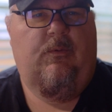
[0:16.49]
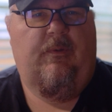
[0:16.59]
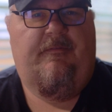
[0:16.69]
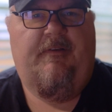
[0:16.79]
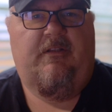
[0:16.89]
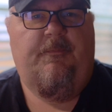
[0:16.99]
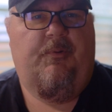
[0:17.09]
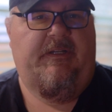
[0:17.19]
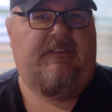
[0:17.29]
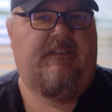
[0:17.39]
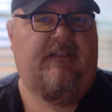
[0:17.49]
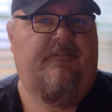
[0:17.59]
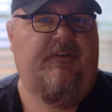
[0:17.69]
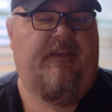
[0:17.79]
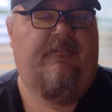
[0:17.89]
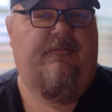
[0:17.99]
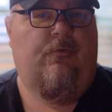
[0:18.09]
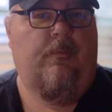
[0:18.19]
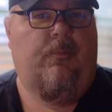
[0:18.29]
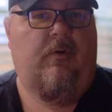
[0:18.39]
we felt a pretty significant
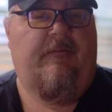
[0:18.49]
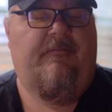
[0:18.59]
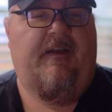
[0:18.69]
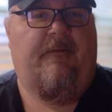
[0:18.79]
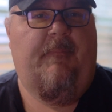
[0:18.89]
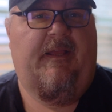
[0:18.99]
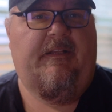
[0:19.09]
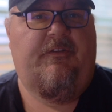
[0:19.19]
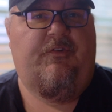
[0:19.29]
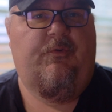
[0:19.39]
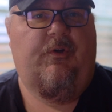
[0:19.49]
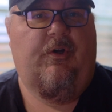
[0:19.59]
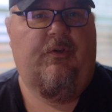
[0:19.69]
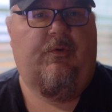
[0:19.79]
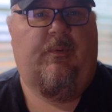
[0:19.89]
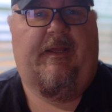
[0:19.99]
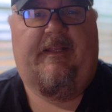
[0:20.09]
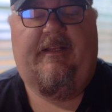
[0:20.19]
4.5 magnitude earthquake.